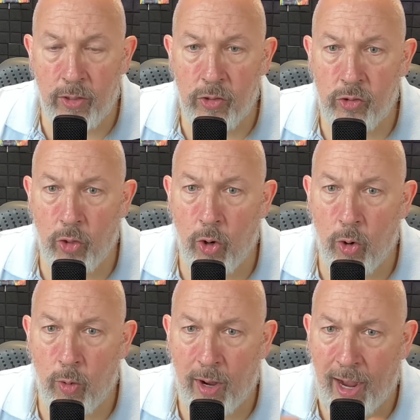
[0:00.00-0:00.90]

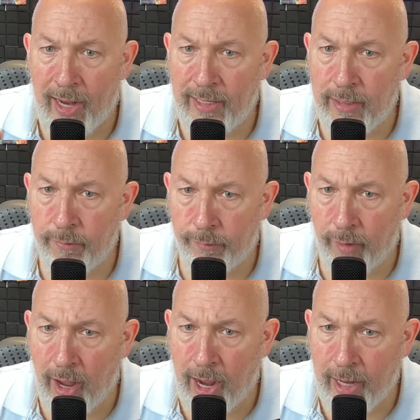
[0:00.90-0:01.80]
So I need to
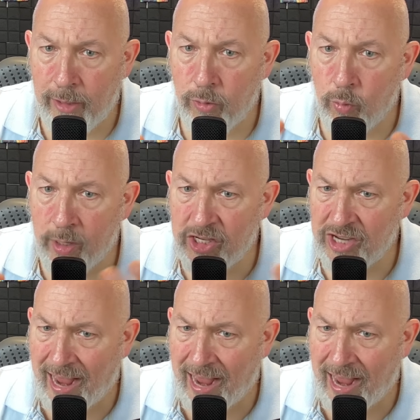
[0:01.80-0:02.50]
find which